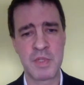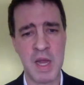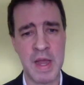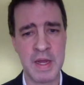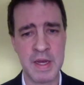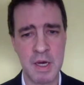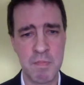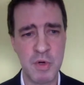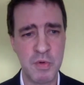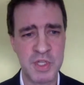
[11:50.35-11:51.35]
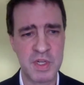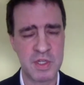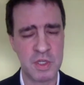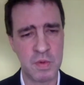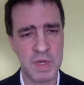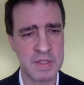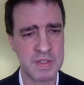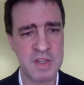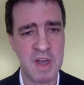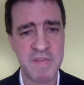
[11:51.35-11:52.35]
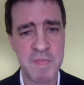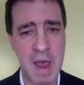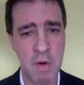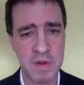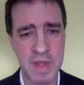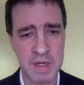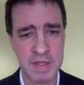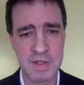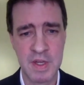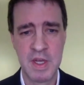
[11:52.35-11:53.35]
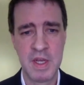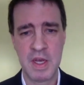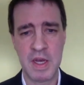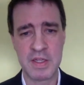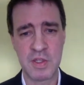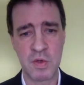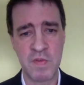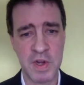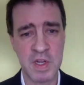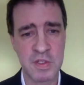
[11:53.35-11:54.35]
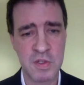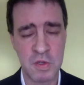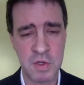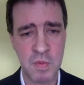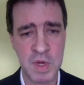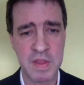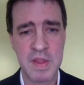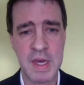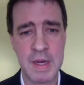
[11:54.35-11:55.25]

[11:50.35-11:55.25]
China a boost to its soft power that it is so very concerned with.